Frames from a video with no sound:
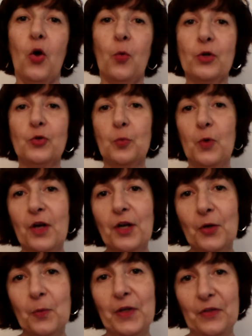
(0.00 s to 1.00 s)
would
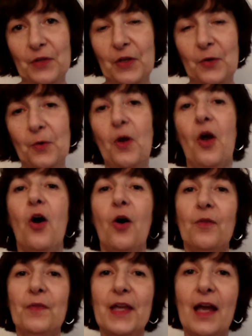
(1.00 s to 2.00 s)
work with you
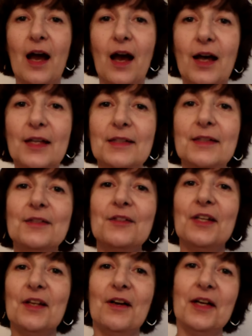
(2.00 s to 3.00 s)
on the
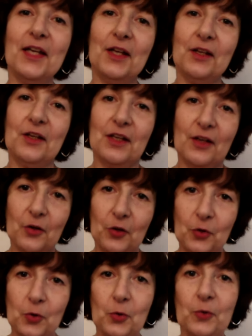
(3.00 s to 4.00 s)
underlying
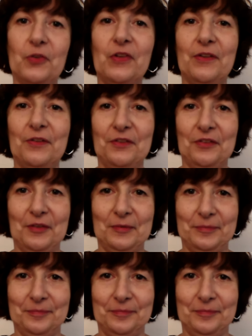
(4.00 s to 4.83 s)
causes